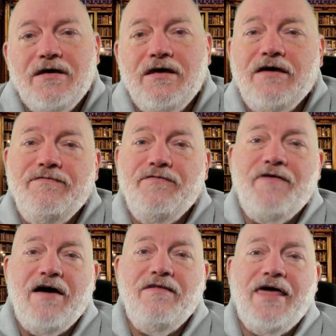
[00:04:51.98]
If you
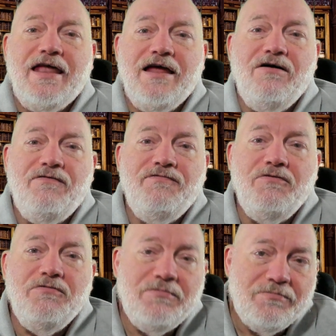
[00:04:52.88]
found that
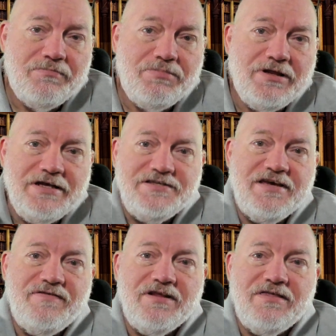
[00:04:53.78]
helpful, please
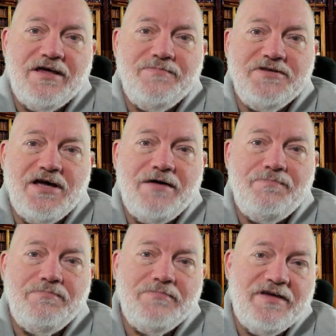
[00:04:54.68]
give it a thumbs
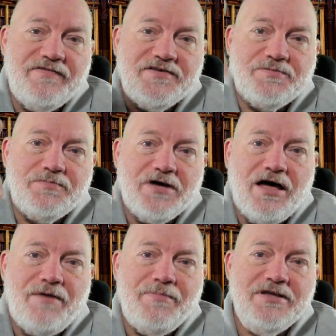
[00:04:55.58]
up. Give us some
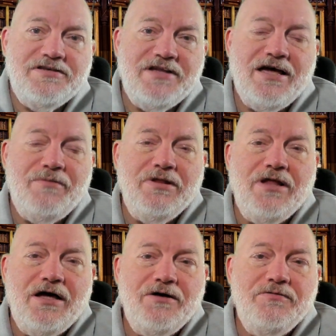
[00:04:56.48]
comments down
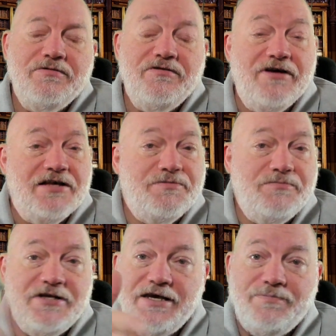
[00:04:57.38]
below. You got some
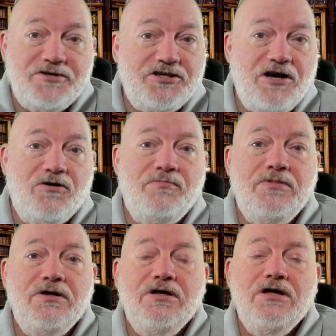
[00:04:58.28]
tips, share
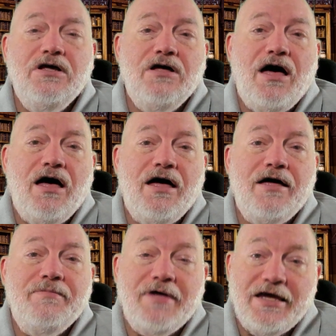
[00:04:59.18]
them.
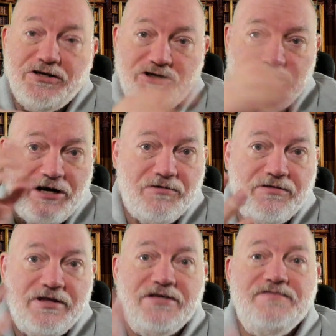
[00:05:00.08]
Uh, and
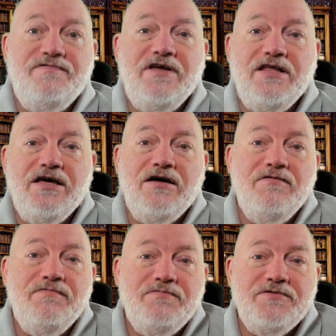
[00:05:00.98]
share this
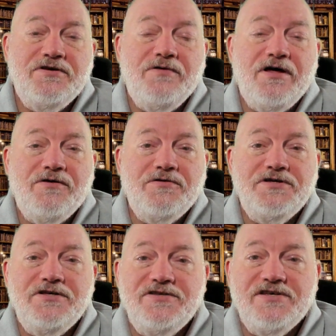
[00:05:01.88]
video so
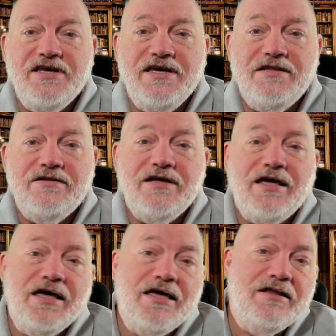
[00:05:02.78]
others can see it
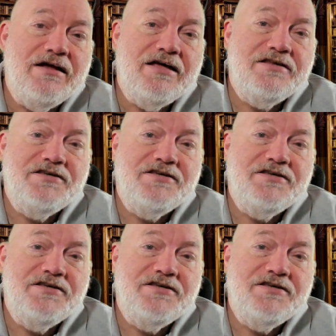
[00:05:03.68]
and uh,